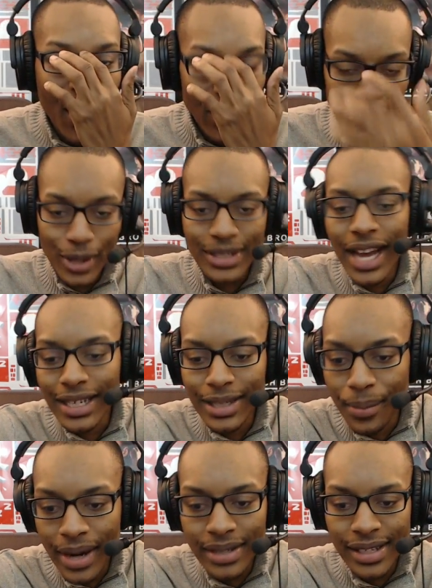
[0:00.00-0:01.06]
A four stock is
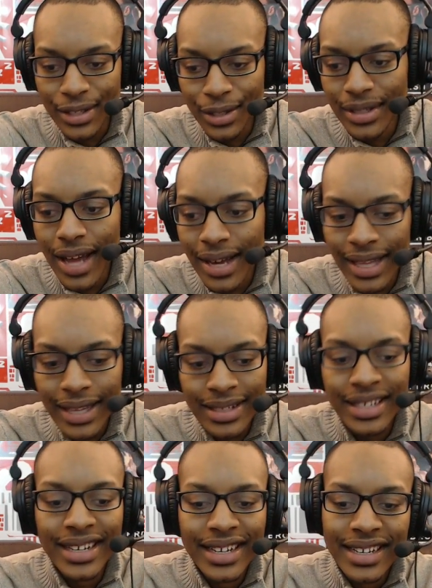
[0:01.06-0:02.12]
embarrassing. Two stock, that's
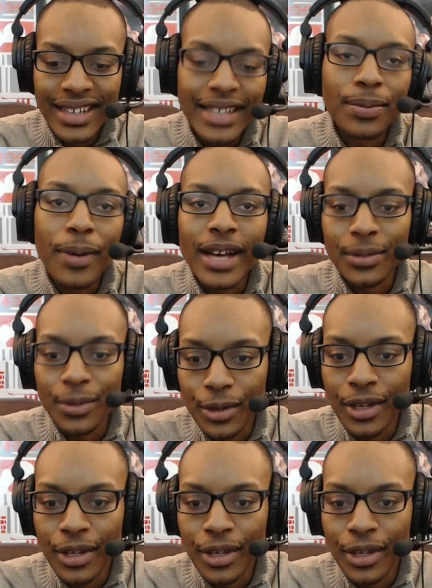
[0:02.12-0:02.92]
that's possible.